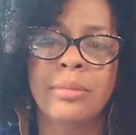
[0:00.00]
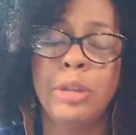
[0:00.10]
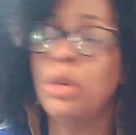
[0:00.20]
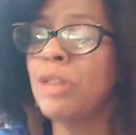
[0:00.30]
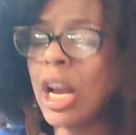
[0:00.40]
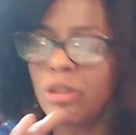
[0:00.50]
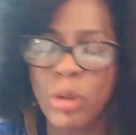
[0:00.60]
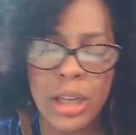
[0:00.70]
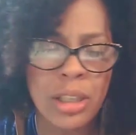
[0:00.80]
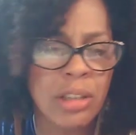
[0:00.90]
You're not
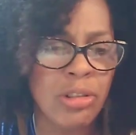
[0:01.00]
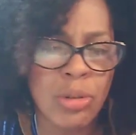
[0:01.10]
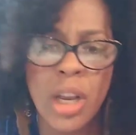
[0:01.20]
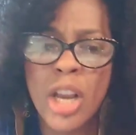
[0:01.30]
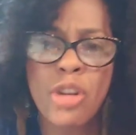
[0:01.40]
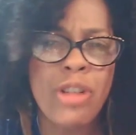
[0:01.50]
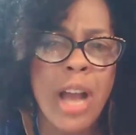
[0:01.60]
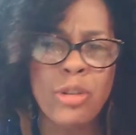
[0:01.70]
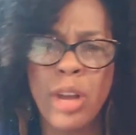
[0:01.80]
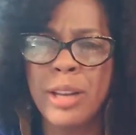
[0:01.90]
trying
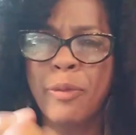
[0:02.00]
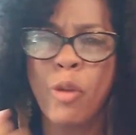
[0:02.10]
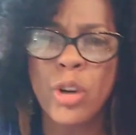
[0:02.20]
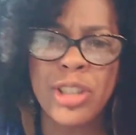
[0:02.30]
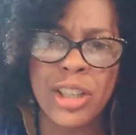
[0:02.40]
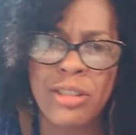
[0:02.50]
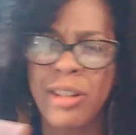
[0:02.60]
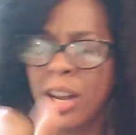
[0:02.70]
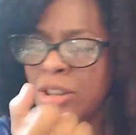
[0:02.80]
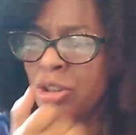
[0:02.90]
to force it. You're
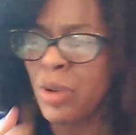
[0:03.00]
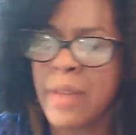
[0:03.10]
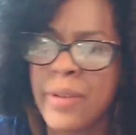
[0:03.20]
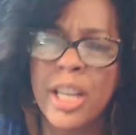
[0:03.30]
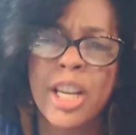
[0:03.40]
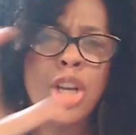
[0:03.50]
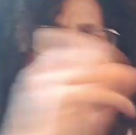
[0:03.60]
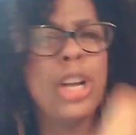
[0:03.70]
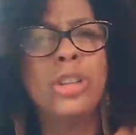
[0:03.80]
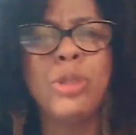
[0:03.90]
not contriving.
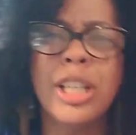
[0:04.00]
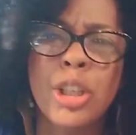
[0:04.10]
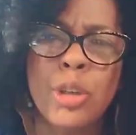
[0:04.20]
You're not trying to